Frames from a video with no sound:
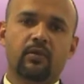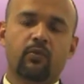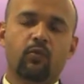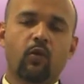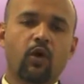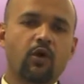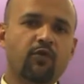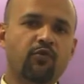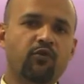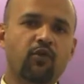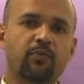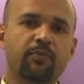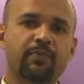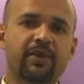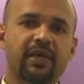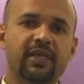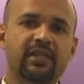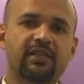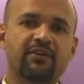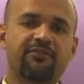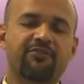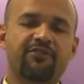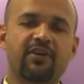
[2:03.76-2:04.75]
what would be
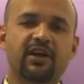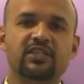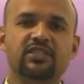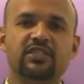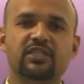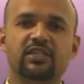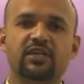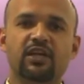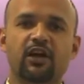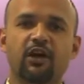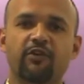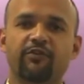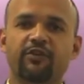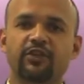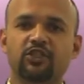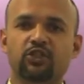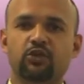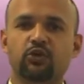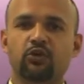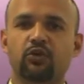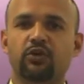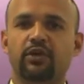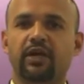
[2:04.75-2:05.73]
the function of a
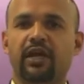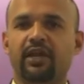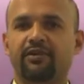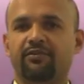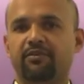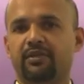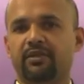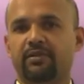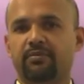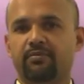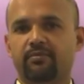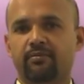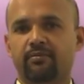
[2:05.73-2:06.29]
screwdriver?